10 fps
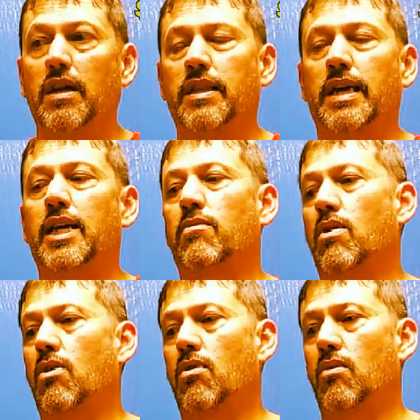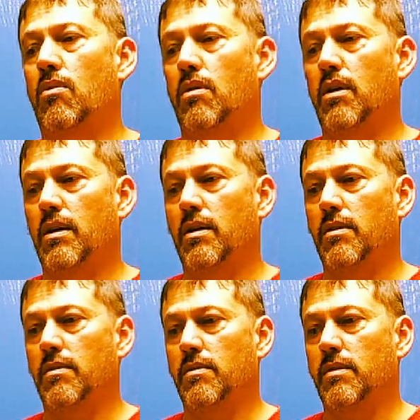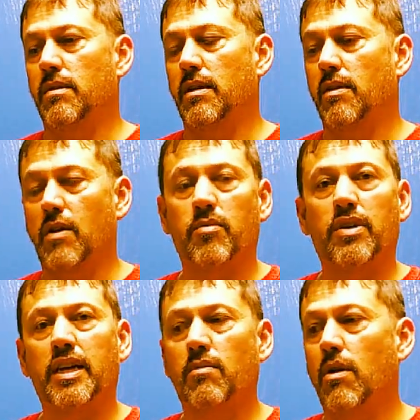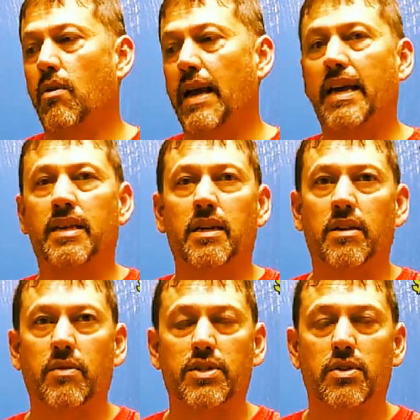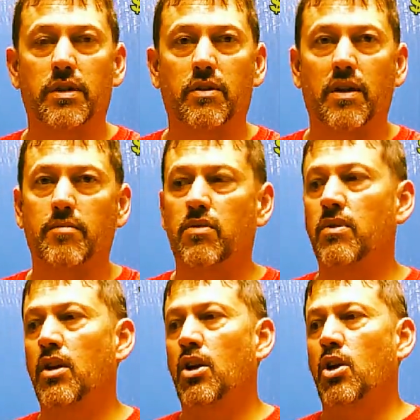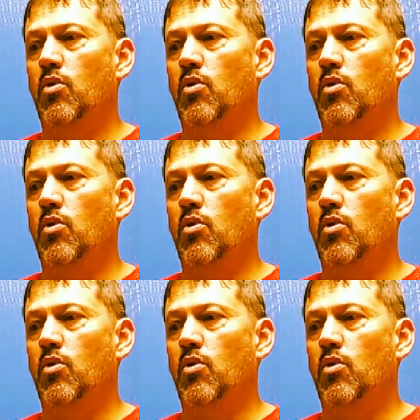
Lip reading: The Hero, the Incredible Hero and the original Incredible,